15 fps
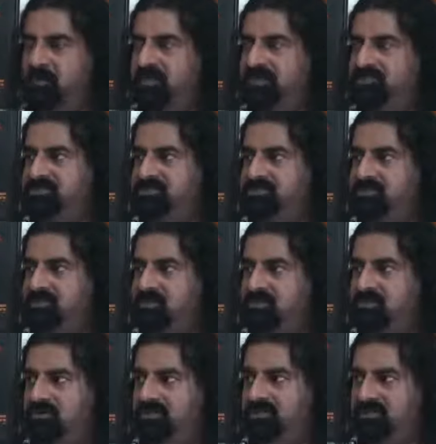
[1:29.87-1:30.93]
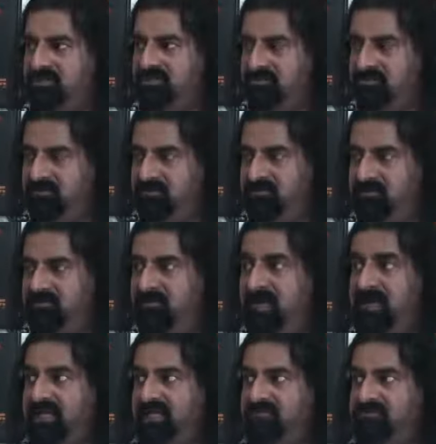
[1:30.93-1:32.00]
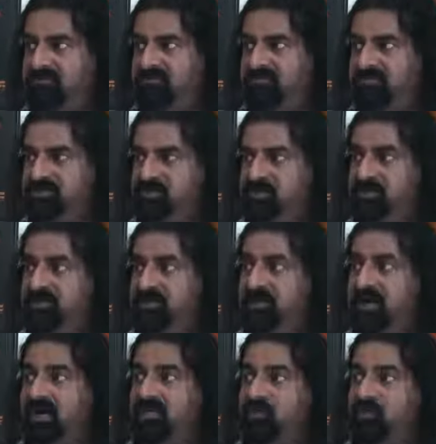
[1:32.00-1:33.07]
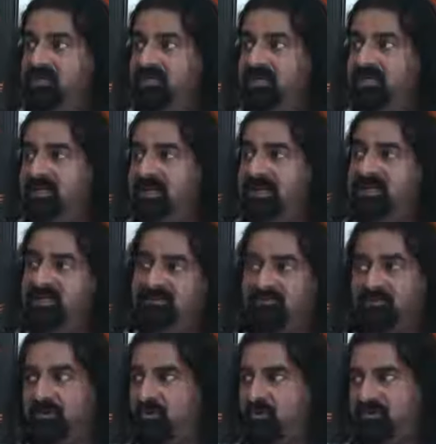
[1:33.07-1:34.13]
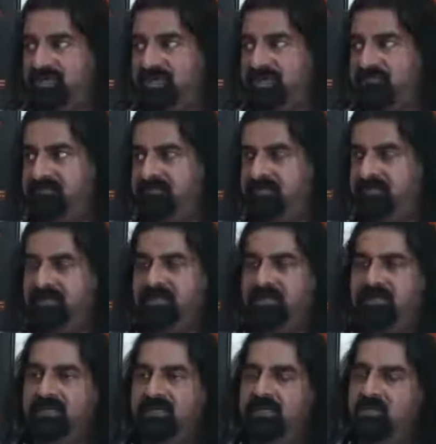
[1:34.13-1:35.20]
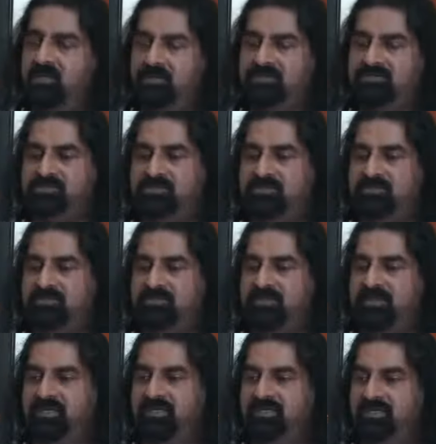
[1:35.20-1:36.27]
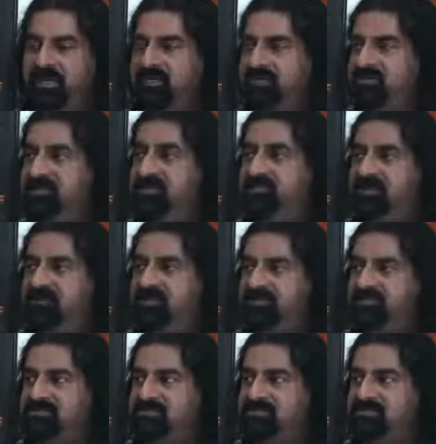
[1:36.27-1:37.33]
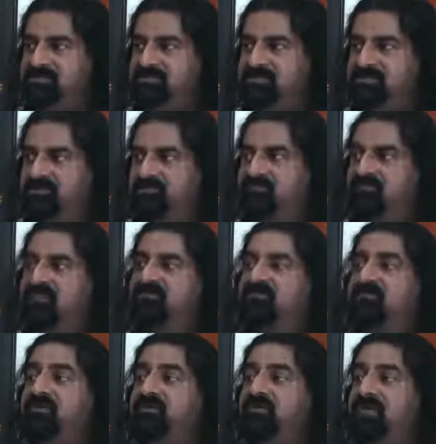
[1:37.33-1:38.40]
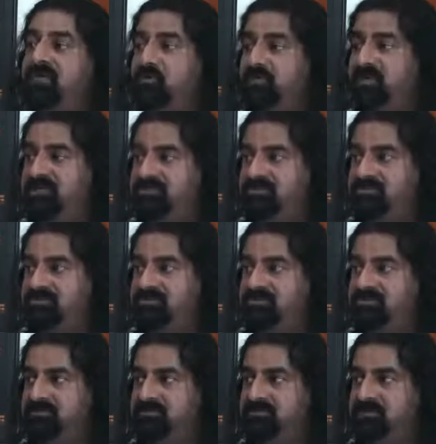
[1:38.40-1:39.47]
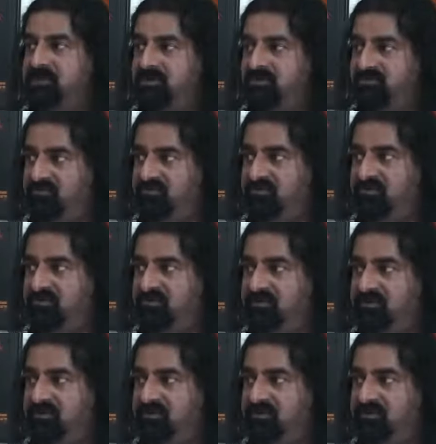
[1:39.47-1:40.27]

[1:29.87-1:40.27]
blockages or the baggage which you have been unknowingly carrying for a long time. Also, it prevents from further accumulation of